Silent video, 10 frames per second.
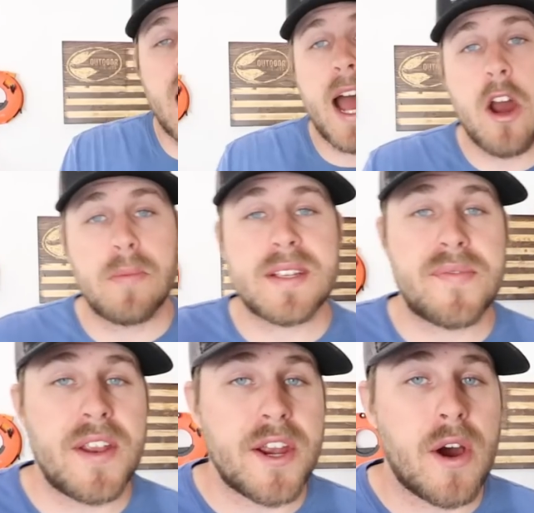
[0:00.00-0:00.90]
I hope this
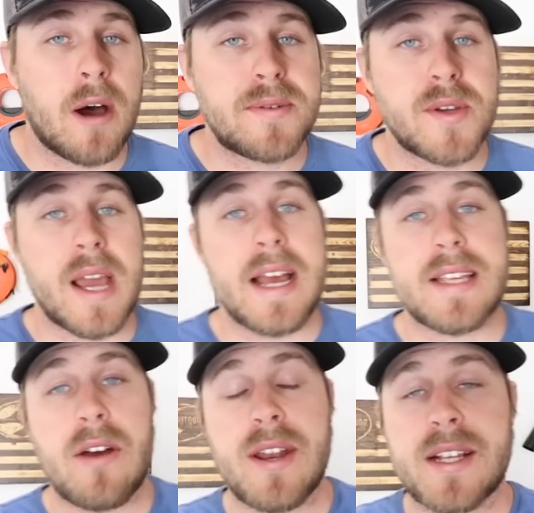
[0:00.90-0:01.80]
video helps you guys
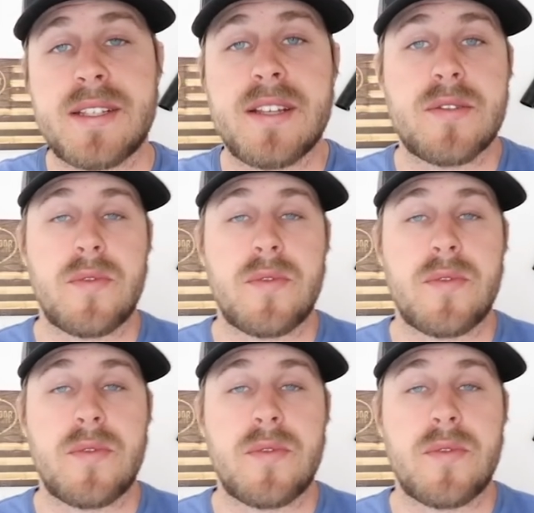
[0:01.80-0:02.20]
out next season